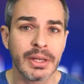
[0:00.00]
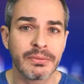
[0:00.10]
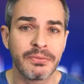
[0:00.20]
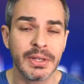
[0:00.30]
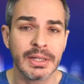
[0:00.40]

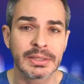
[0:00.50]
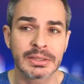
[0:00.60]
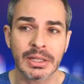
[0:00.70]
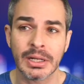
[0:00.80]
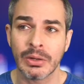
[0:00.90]
that
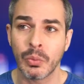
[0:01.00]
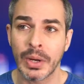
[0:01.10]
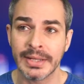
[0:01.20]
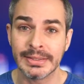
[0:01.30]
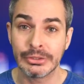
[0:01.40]
fix,
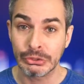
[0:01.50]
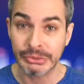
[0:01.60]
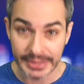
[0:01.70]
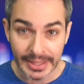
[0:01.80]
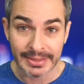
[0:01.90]
why didn't you
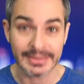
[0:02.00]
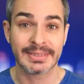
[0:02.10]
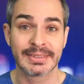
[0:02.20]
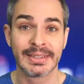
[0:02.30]
tell us?